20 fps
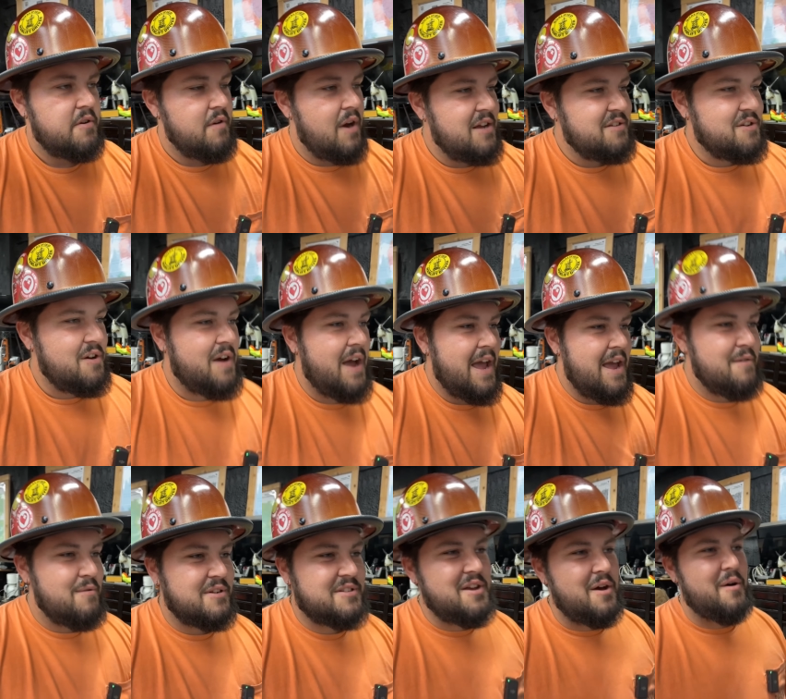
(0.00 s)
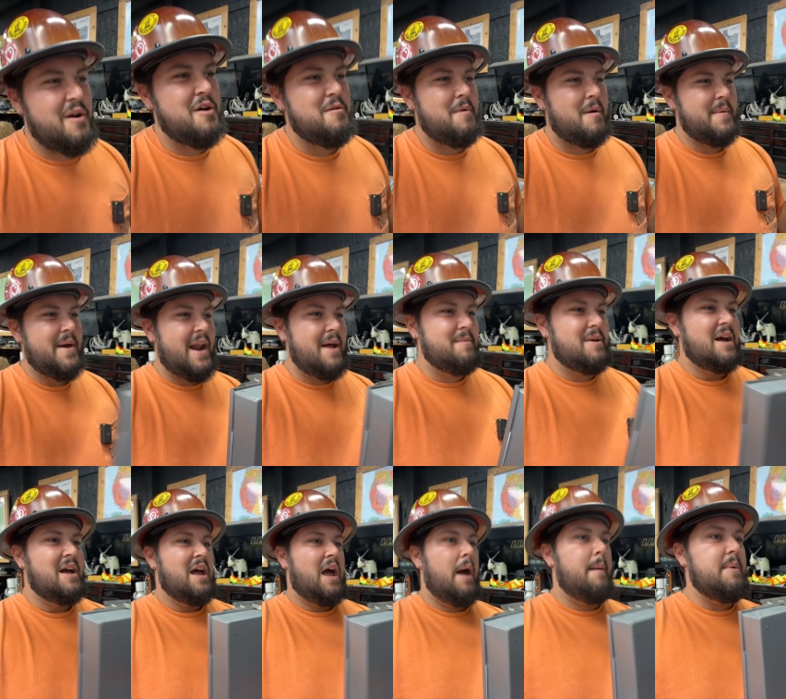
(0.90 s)
Roscoe, hey, what's going on, my man? I'm,
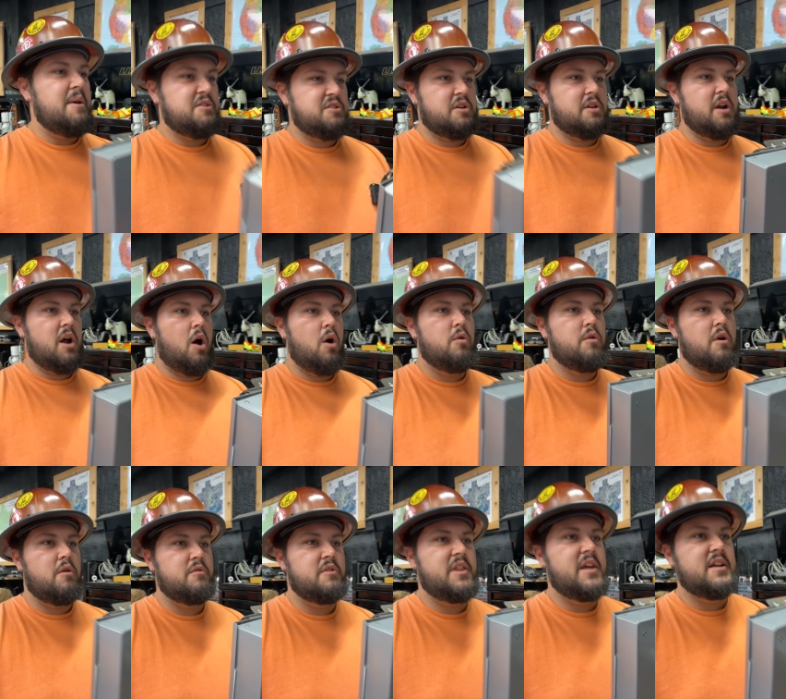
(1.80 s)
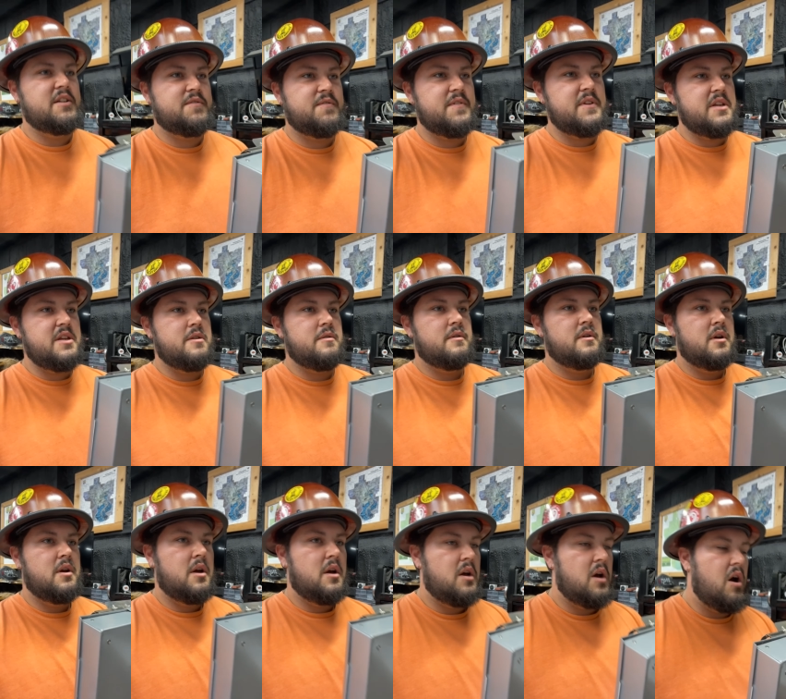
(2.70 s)
I'm actually going to hold on to this for you.
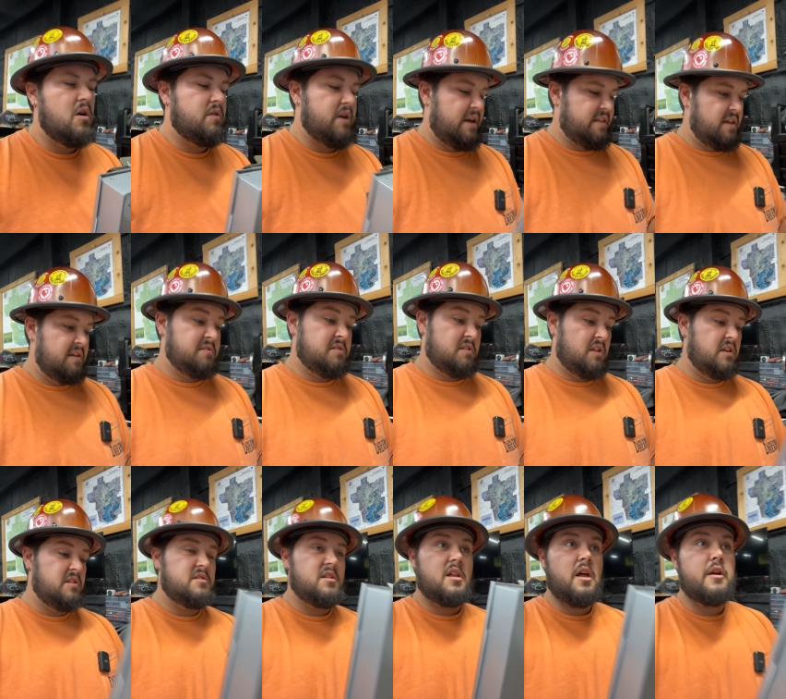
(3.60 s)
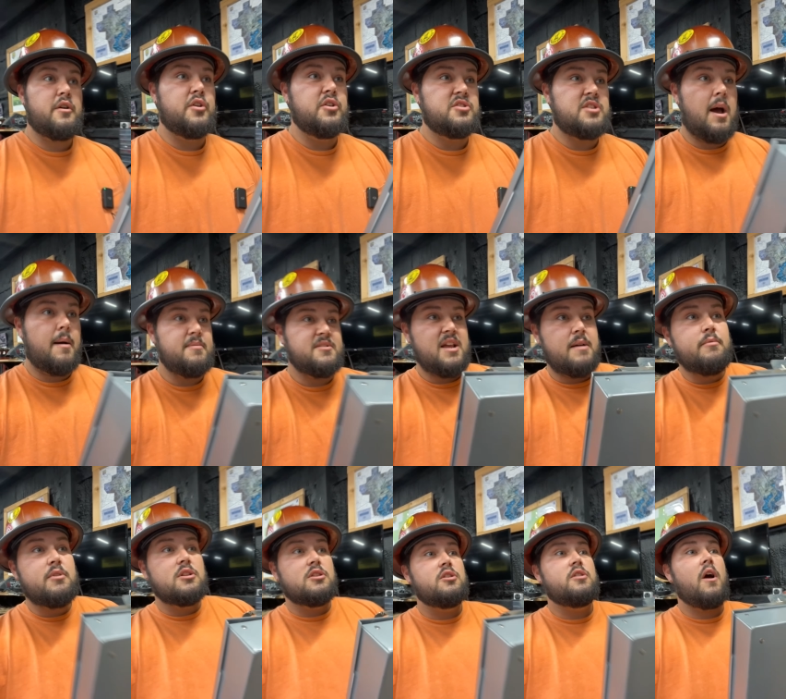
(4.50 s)
Okay, this is these are a lot of good topics. I'm
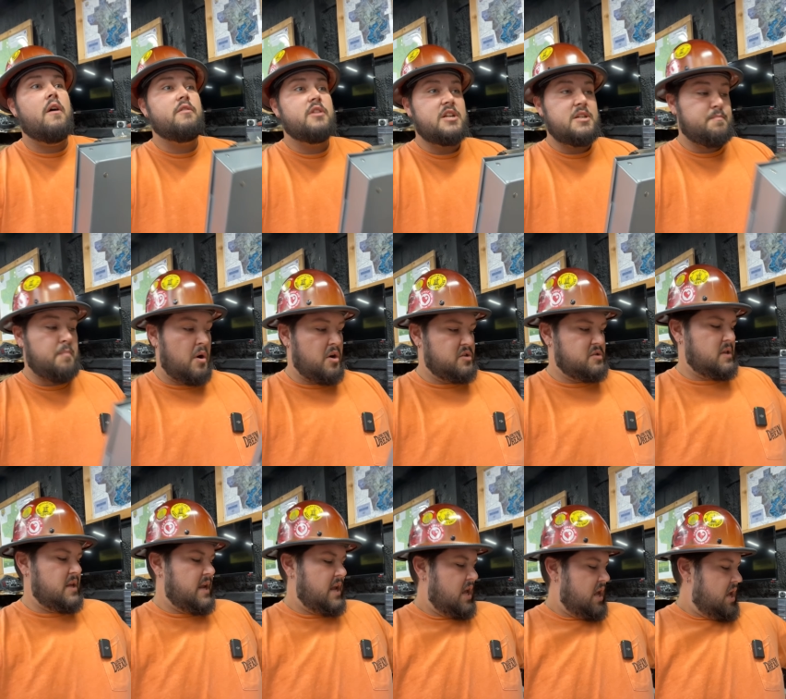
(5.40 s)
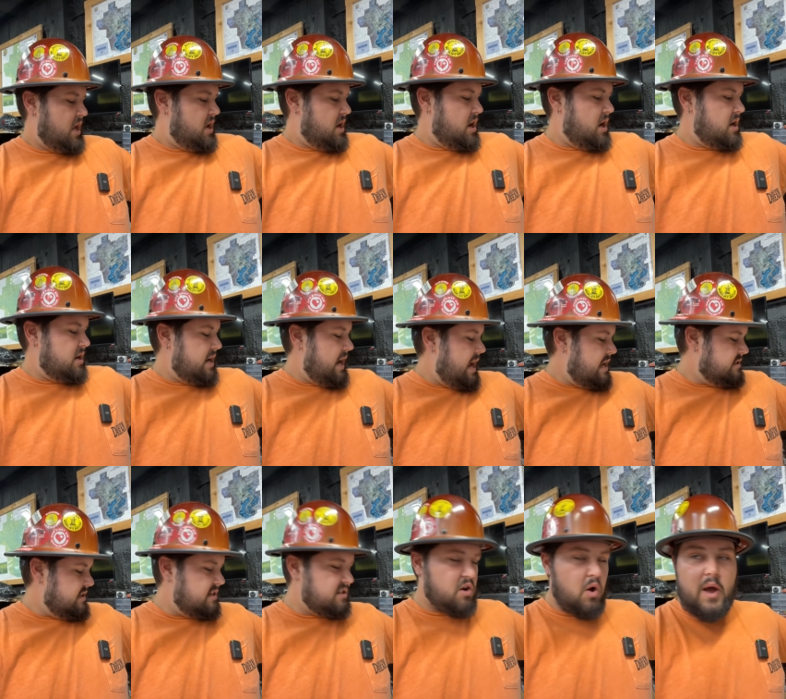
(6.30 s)
going to look over these personally. Uh, guys,
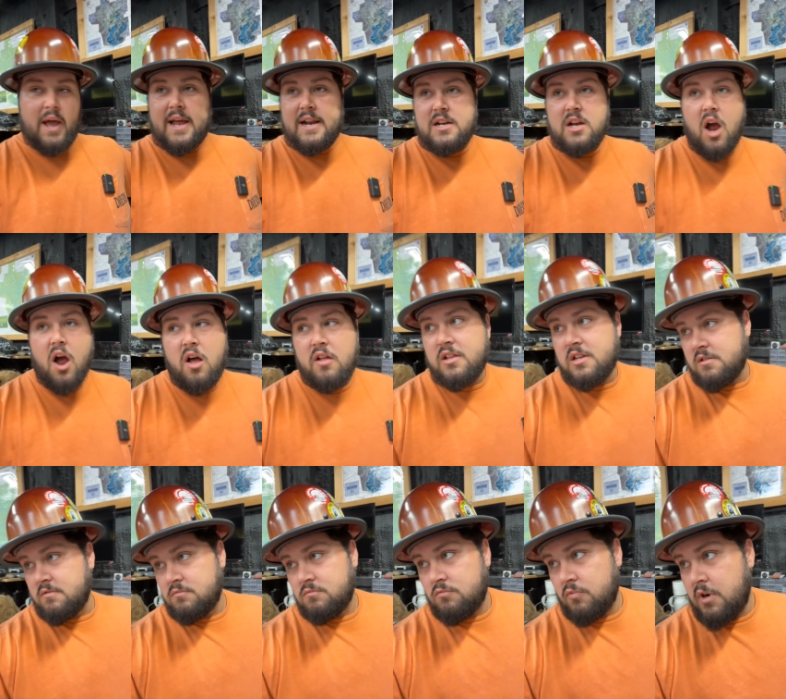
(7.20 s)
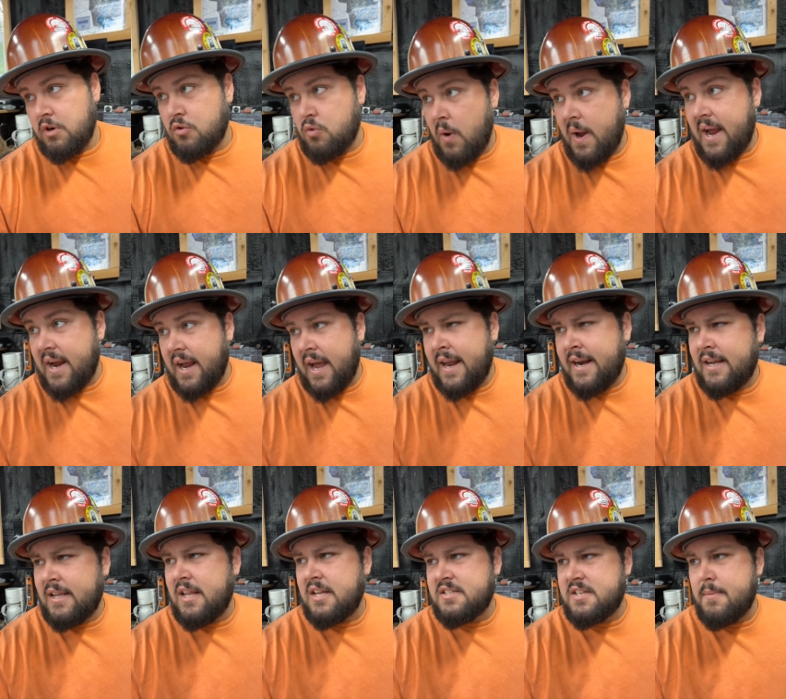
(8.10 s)
let's go ahead and call it real quick and
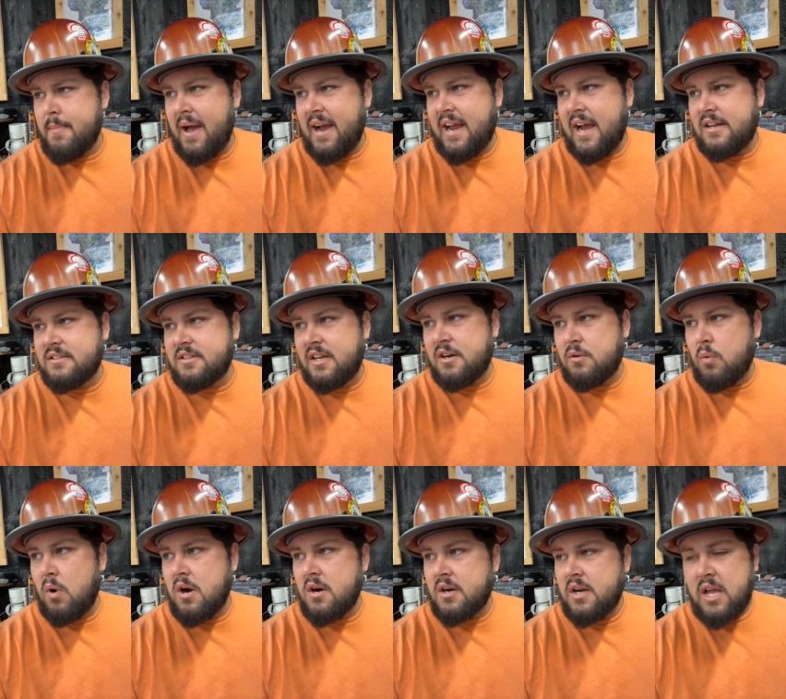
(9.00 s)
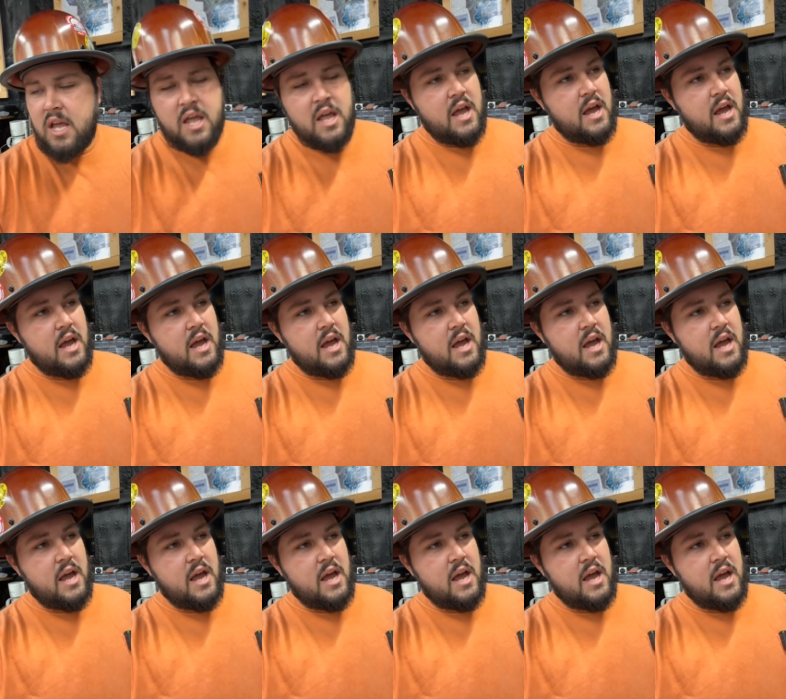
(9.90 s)
uh, let's get back out that to work.